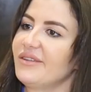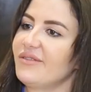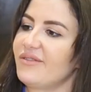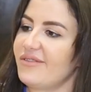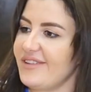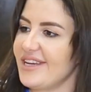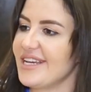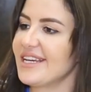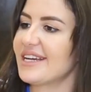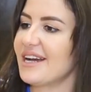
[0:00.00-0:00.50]

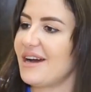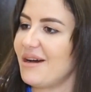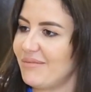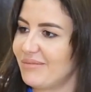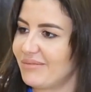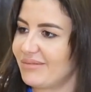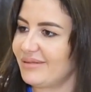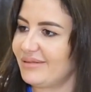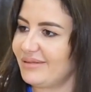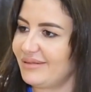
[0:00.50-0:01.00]
Wake
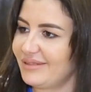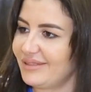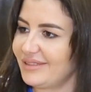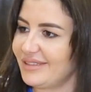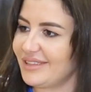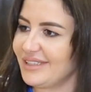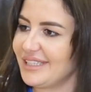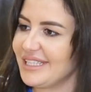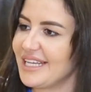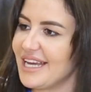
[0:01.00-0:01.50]
up,
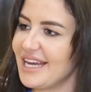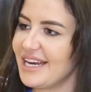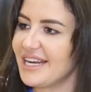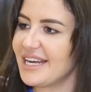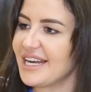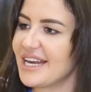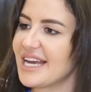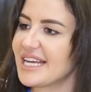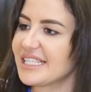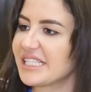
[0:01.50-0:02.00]
get
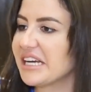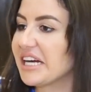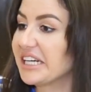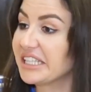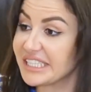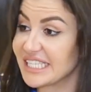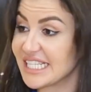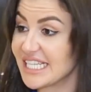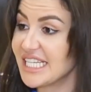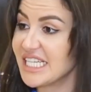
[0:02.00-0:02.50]
a nice
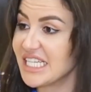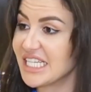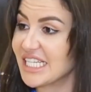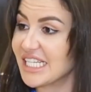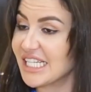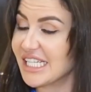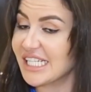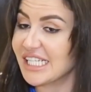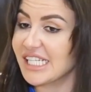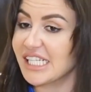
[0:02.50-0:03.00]
hoodie,
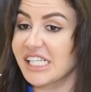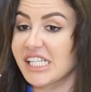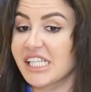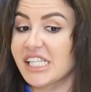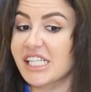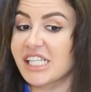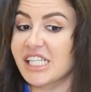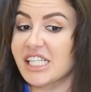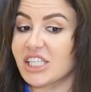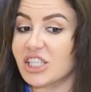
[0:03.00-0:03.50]

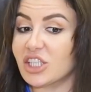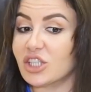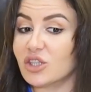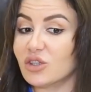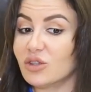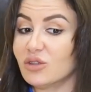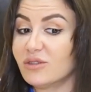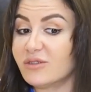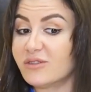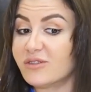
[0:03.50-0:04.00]

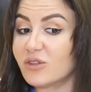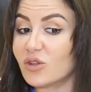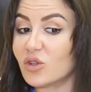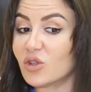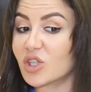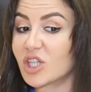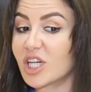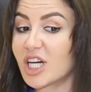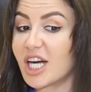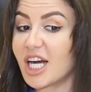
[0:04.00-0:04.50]
go
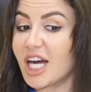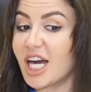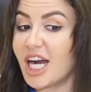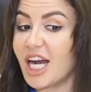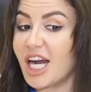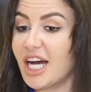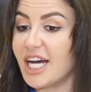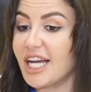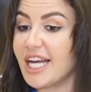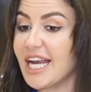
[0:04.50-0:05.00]
for
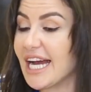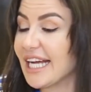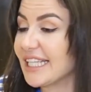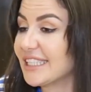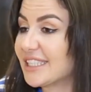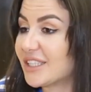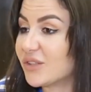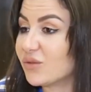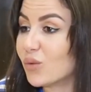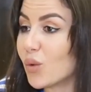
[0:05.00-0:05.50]
a
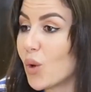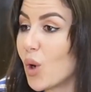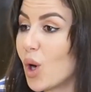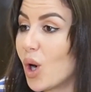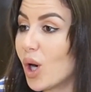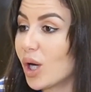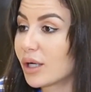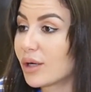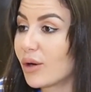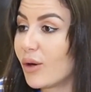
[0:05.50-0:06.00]
nice
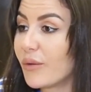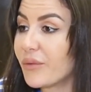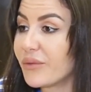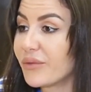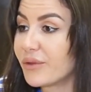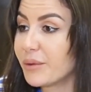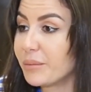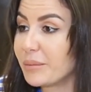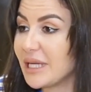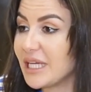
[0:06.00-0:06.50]
walk
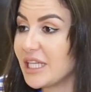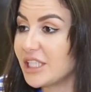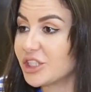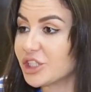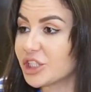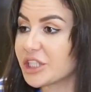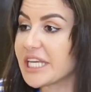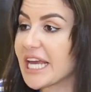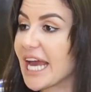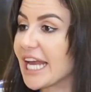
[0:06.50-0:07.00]
on the
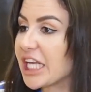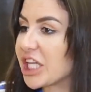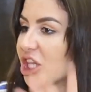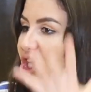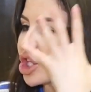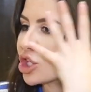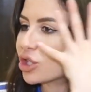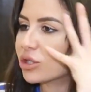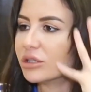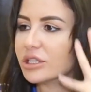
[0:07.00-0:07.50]
beach, get
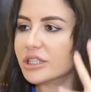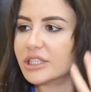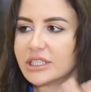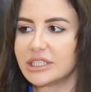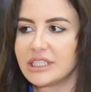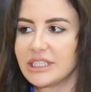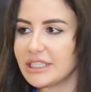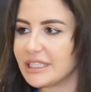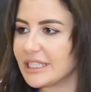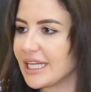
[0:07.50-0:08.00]

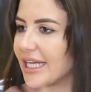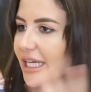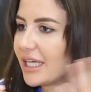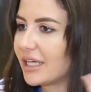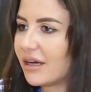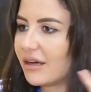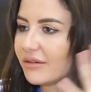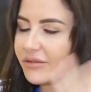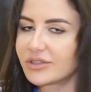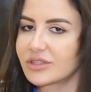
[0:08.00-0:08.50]
dirty. They
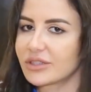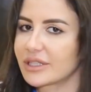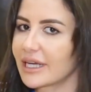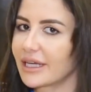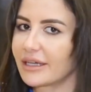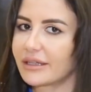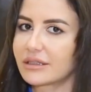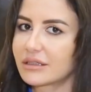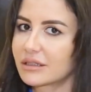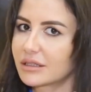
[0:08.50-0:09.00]
love to
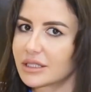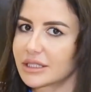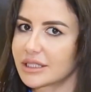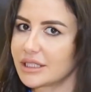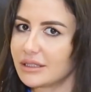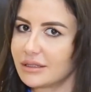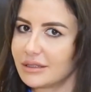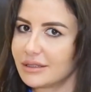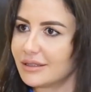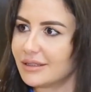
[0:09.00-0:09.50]
get
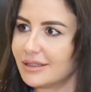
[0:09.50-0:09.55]
dirty.